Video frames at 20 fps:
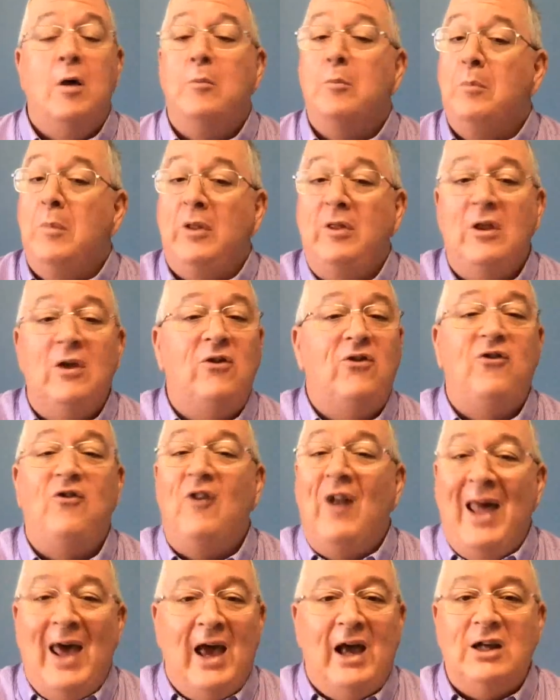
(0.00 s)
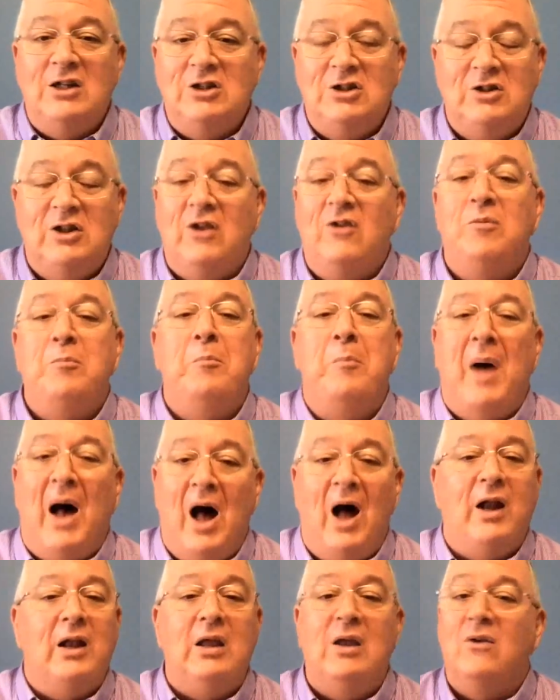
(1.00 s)
But this flesh, this
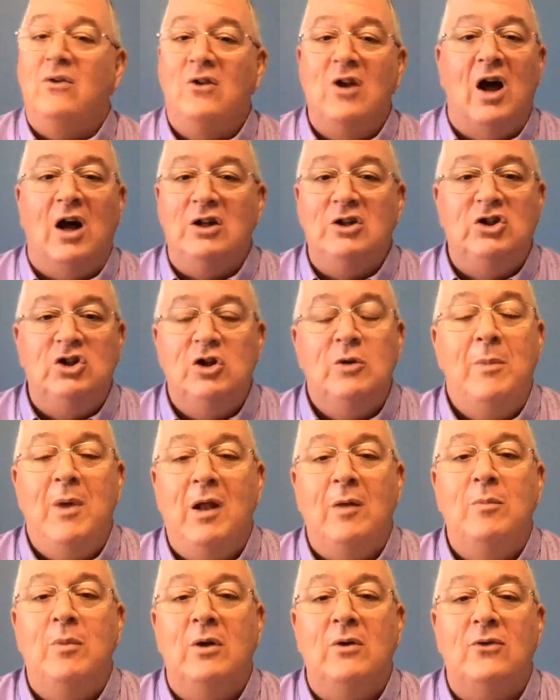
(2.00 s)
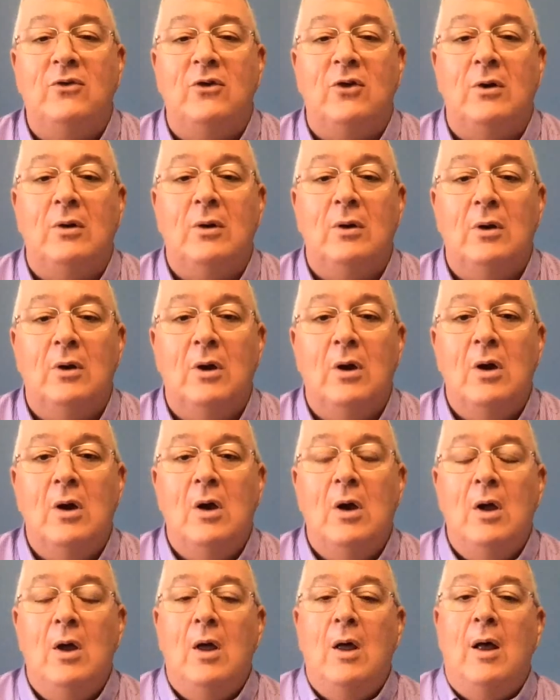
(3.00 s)
body is not Jim Edmonson.
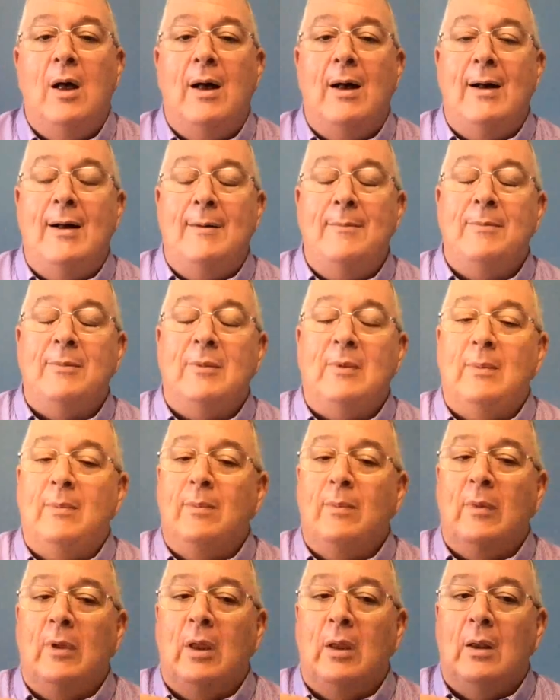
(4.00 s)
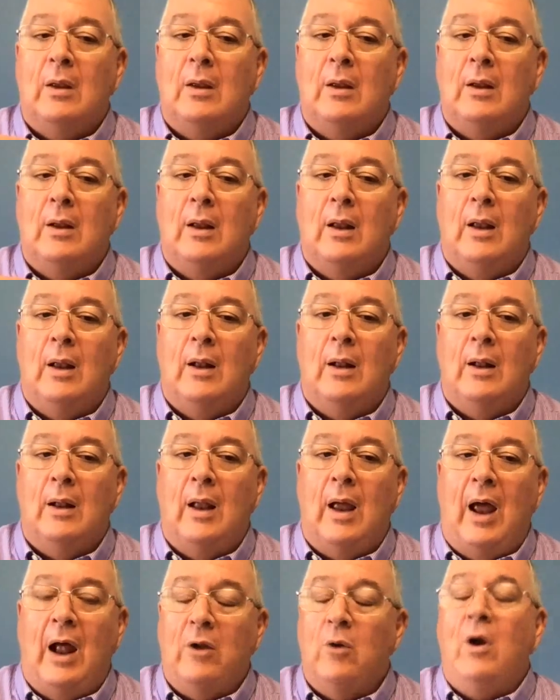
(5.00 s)
Um,
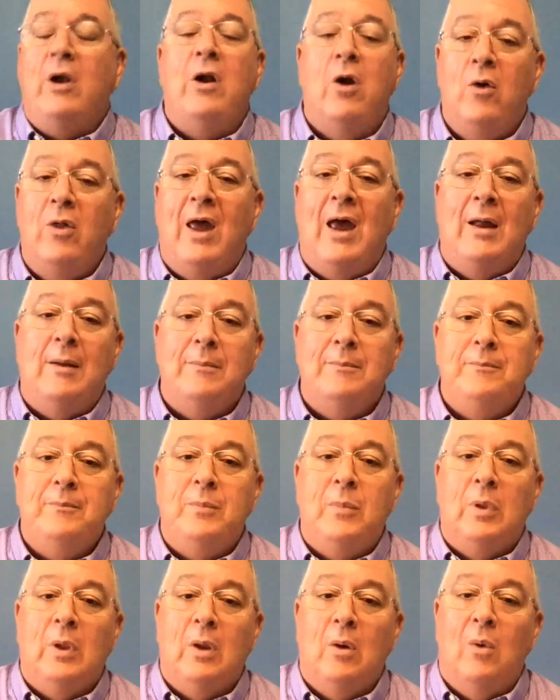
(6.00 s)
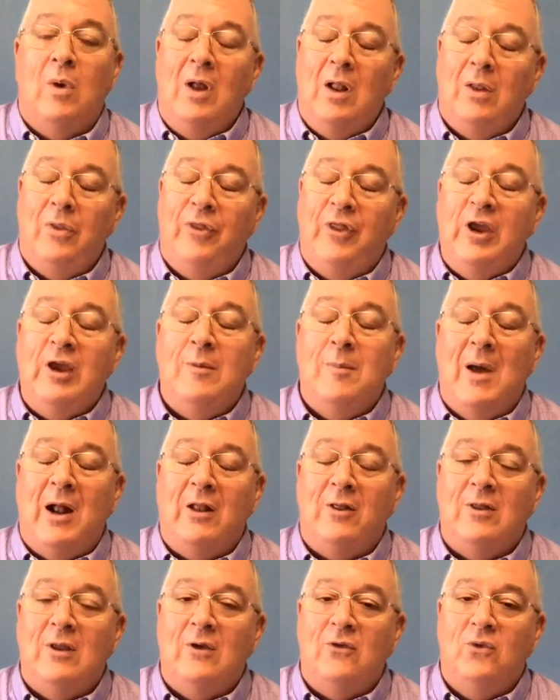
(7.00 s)
how do I know that? Well, think about
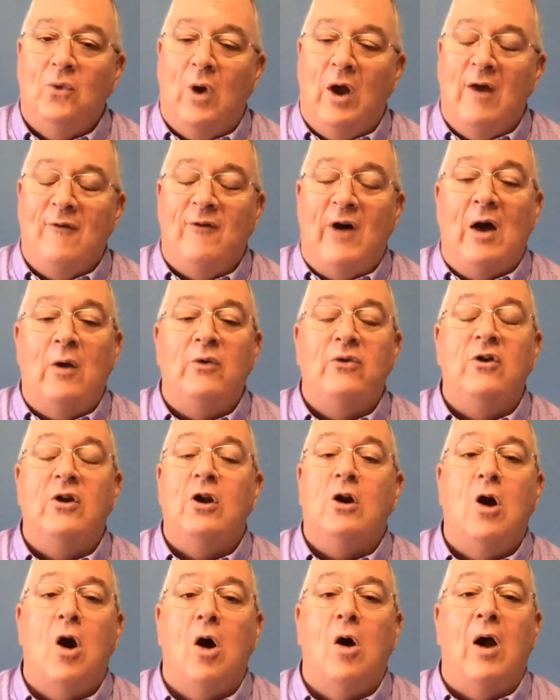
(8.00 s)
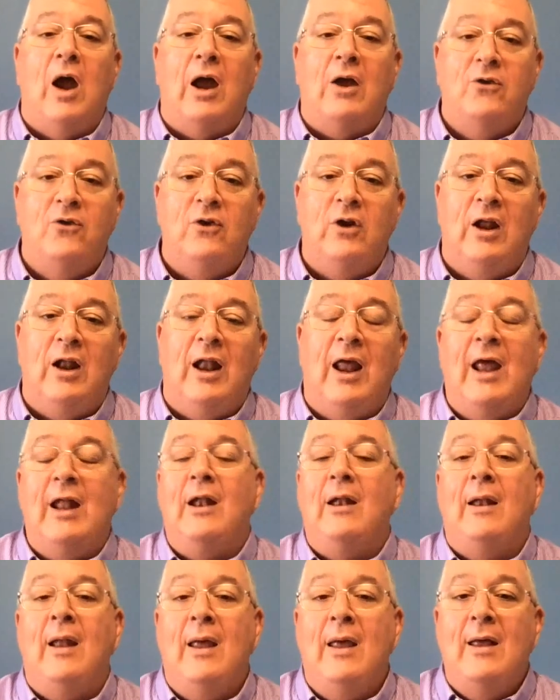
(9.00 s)
it this way. If I was in a car accident
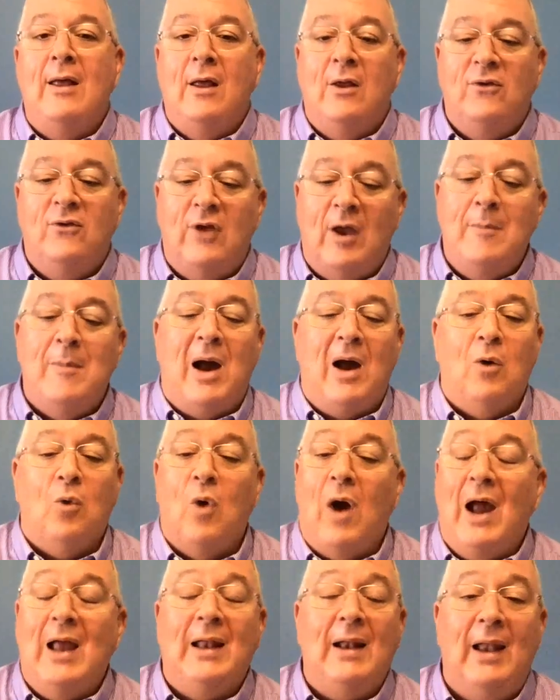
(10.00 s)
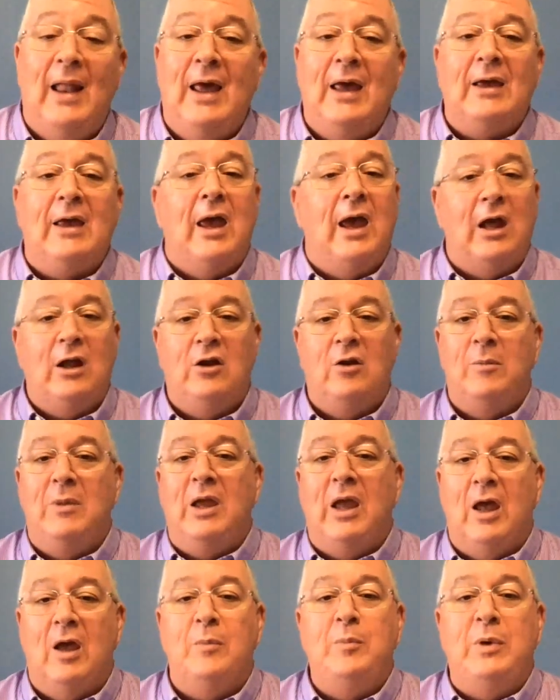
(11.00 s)
and say my right leg had to
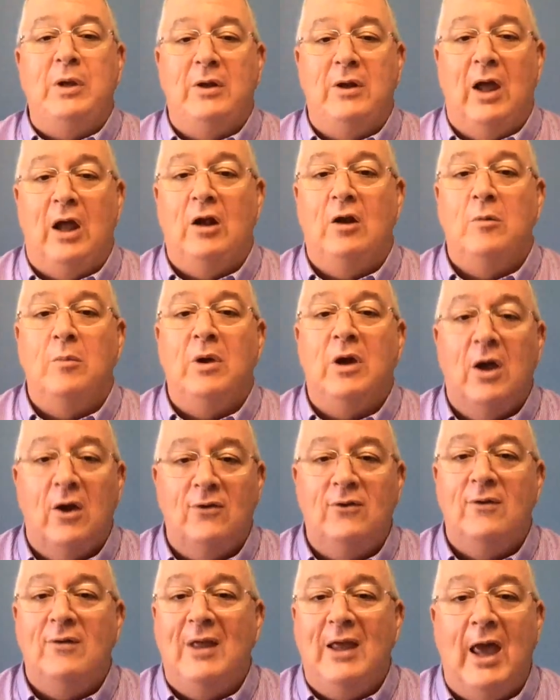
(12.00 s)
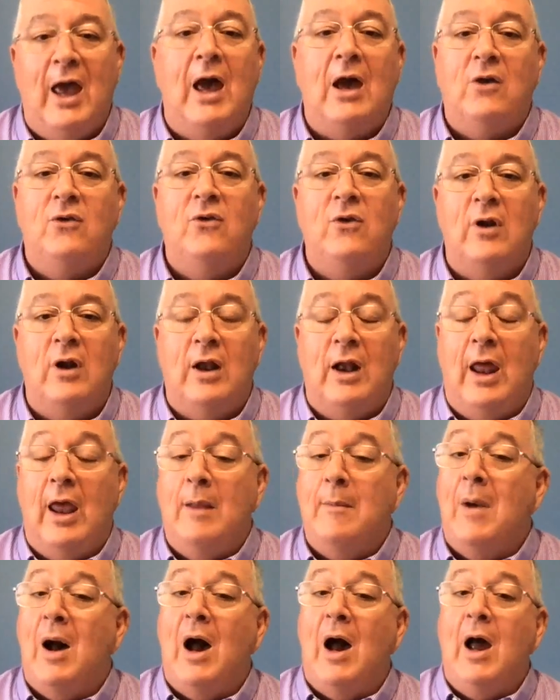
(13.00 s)
be amputated because of the accident,
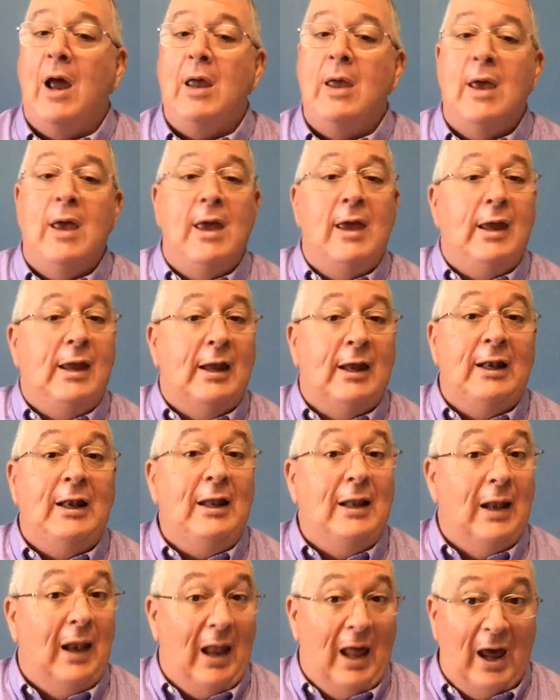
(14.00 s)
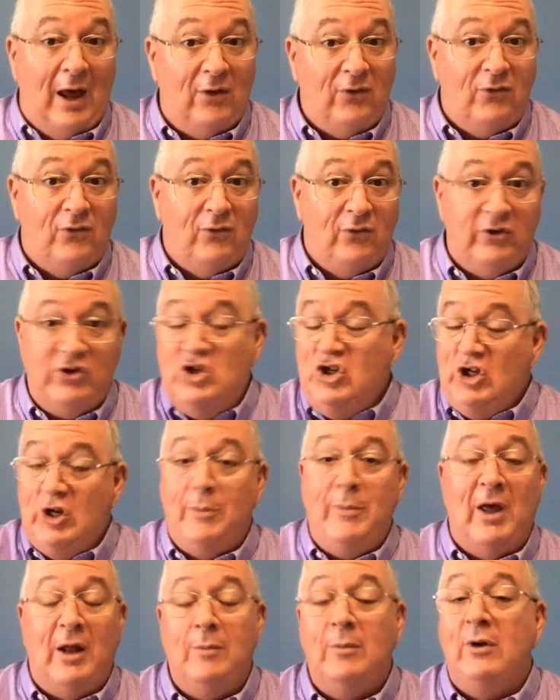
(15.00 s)
am I any less Jim
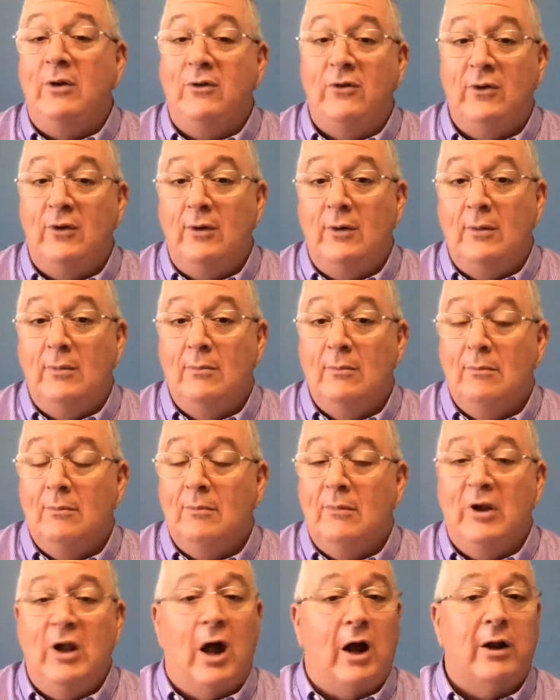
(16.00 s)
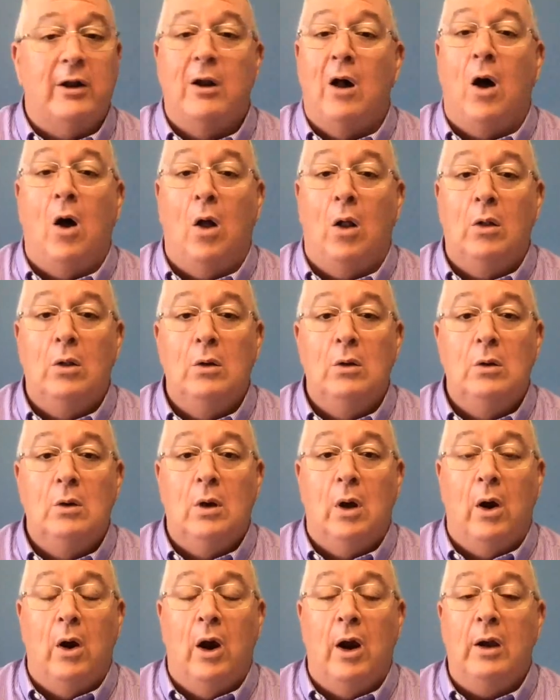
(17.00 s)
Edmonson? Not at all.
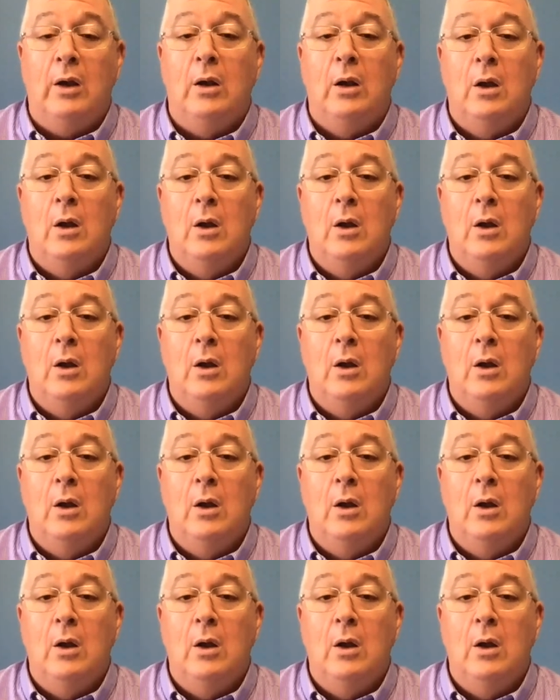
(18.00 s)
All right.